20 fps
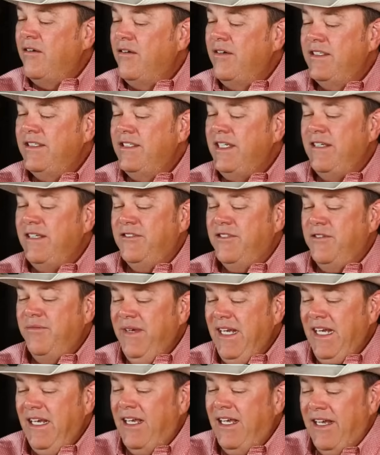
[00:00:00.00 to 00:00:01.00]
Well, it sounds to
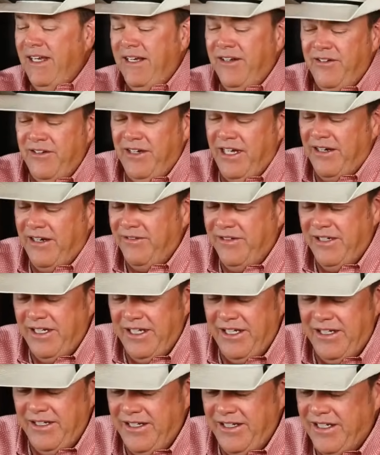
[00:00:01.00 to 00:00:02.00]
me like you're not really
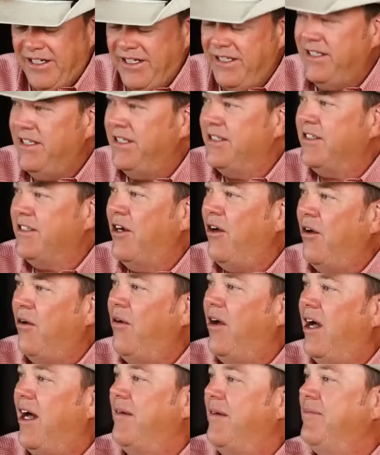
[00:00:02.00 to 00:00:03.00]
looking at this
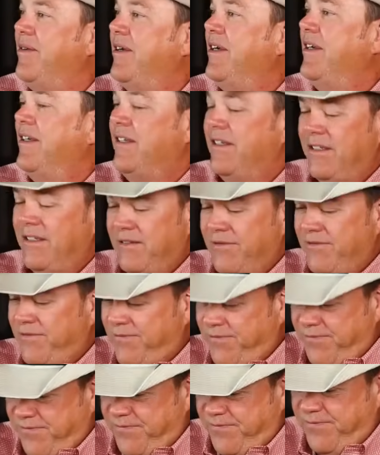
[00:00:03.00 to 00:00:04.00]
co-op
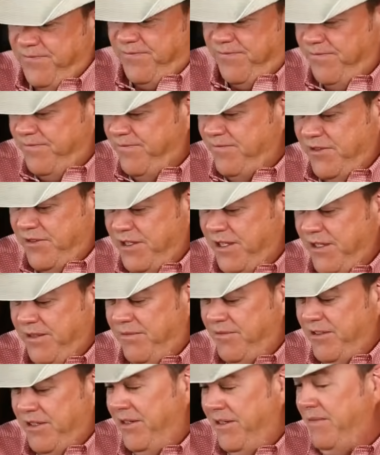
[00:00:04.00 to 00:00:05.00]

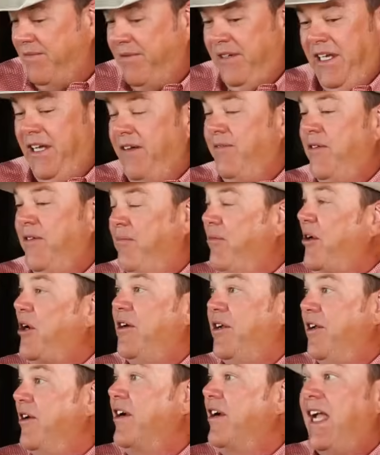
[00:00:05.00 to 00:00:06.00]
to give the
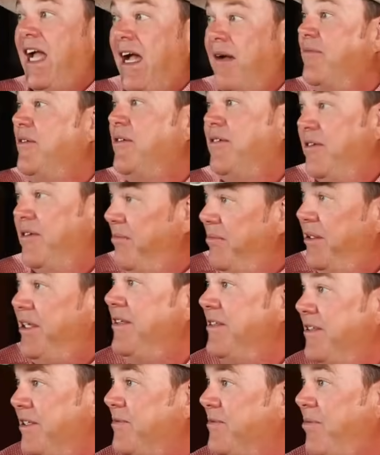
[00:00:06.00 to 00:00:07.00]
bulk of your capital to
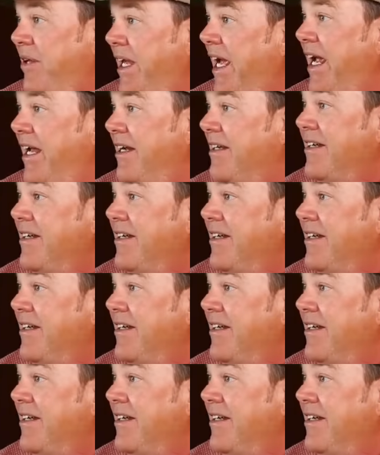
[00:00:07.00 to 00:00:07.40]
build this plant.